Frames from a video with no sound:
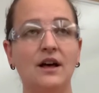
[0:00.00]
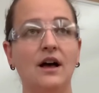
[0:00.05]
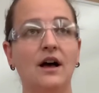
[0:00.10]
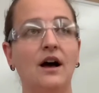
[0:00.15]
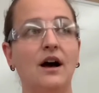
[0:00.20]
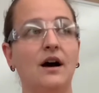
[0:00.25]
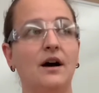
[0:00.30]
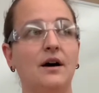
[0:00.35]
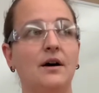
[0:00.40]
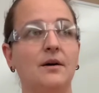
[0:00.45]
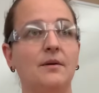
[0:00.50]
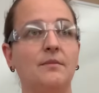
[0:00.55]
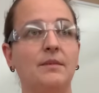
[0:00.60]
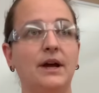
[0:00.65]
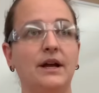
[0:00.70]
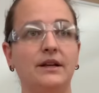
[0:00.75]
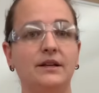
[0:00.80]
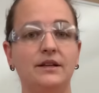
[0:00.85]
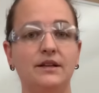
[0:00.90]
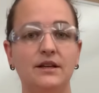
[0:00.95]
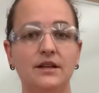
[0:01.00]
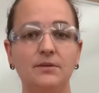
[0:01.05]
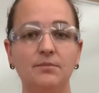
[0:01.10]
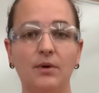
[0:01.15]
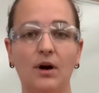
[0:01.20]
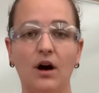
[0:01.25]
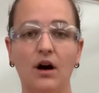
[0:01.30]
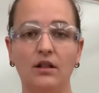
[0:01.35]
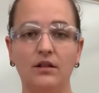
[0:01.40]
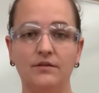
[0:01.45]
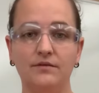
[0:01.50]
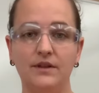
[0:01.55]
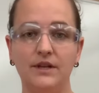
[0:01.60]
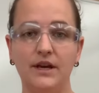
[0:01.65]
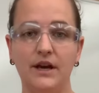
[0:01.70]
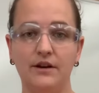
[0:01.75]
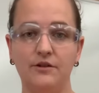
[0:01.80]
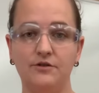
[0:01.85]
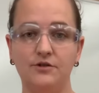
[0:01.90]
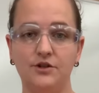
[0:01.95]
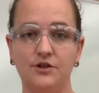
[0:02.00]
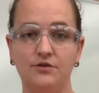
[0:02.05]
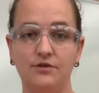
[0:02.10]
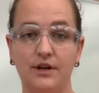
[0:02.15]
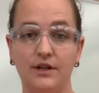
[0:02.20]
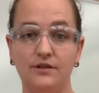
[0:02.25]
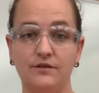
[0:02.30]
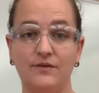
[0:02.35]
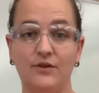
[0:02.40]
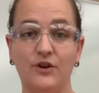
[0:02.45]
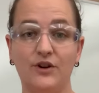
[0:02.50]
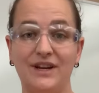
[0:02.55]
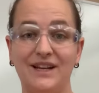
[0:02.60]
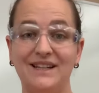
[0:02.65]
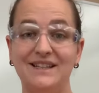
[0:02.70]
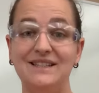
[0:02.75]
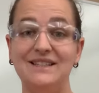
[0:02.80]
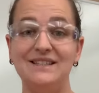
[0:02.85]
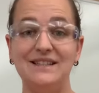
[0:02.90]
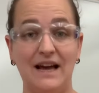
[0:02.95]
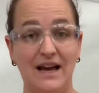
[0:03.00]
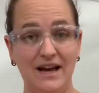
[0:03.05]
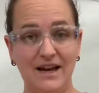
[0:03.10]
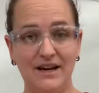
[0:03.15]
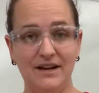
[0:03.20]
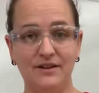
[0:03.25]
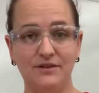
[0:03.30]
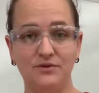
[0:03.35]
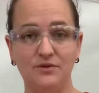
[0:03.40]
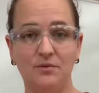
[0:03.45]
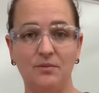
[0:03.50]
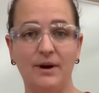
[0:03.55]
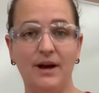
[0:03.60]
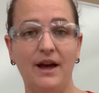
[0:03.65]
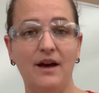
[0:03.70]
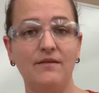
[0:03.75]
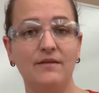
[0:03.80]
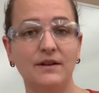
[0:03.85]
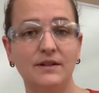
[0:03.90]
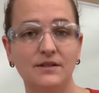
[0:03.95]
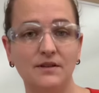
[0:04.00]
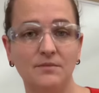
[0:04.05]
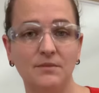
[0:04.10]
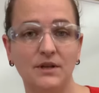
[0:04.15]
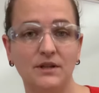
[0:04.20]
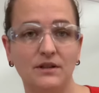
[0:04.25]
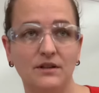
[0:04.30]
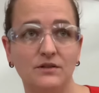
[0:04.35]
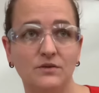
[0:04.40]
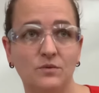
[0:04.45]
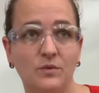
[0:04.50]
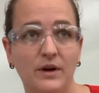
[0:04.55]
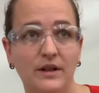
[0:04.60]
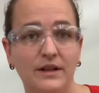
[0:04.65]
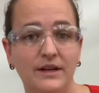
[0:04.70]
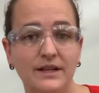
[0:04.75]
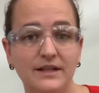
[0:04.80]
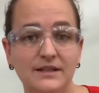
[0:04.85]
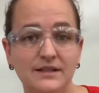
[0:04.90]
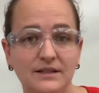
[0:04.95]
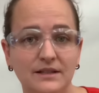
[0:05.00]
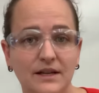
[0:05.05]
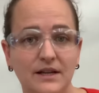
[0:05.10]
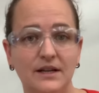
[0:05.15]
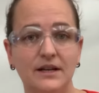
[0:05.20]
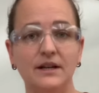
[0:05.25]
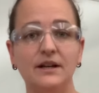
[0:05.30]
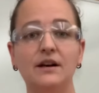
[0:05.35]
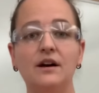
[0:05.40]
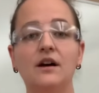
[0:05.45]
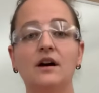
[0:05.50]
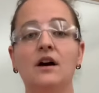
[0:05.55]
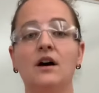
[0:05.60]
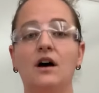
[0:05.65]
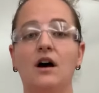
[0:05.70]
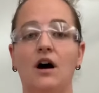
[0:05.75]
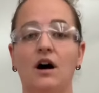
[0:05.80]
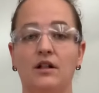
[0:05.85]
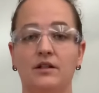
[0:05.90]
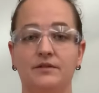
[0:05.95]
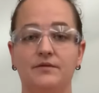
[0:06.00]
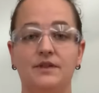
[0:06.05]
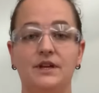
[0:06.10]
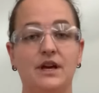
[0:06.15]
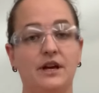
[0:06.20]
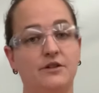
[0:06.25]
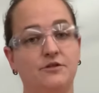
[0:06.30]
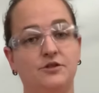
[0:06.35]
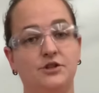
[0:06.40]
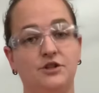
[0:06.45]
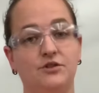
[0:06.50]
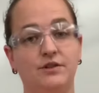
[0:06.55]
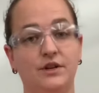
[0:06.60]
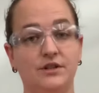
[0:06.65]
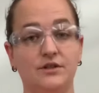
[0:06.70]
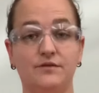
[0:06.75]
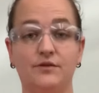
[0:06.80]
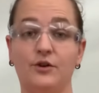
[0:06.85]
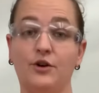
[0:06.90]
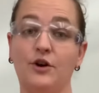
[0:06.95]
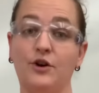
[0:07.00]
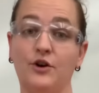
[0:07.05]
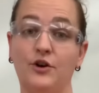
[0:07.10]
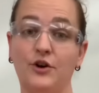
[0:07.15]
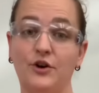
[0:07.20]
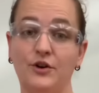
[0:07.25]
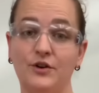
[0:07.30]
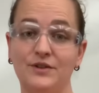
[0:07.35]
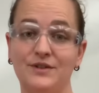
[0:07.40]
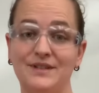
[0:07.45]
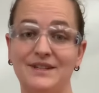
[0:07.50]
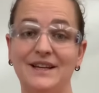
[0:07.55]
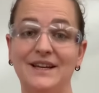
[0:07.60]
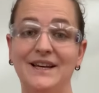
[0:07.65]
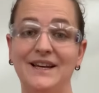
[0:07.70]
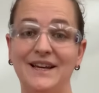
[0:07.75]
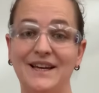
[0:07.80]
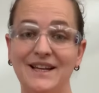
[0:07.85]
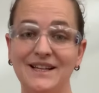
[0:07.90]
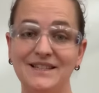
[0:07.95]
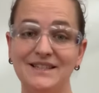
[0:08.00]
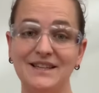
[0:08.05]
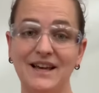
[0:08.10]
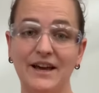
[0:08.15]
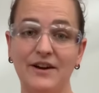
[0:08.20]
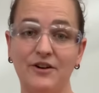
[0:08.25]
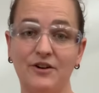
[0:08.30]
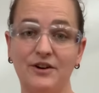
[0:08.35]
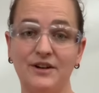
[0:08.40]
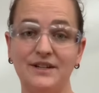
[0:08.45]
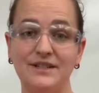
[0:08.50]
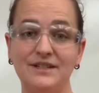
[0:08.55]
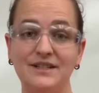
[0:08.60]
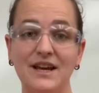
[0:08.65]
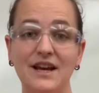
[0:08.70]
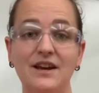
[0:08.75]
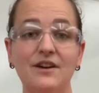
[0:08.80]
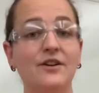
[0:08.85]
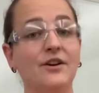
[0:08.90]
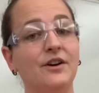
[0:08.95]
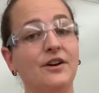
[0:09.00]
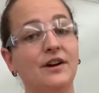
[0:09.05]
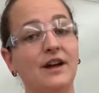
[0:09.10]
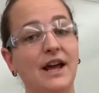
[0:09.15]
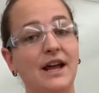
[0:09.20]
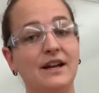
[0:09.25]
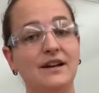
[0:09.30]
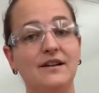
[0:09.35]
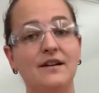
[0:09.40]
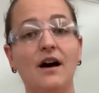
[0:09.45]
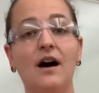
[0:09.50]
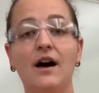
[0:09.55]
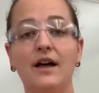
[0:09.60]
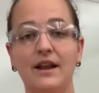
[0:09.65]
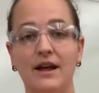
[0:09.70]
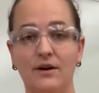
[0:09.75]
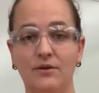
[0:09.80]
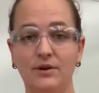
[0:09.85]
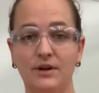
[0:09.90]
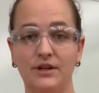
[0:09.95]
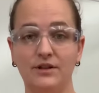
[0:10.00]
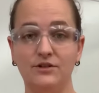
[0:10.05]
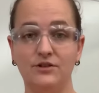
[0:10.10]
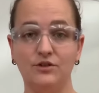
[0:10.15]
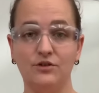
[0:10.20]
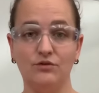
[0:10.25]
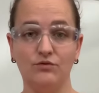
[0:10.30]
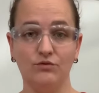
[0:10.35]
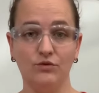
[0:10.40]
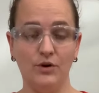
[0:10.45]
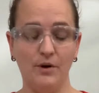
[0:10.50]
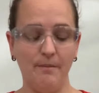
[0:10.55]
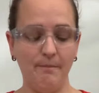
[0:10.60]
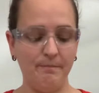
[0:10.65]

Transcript: and keep all of the energy transfer inside. So by having something that's well insulated, all of the energy transfer occurs inside our container and not out into the room.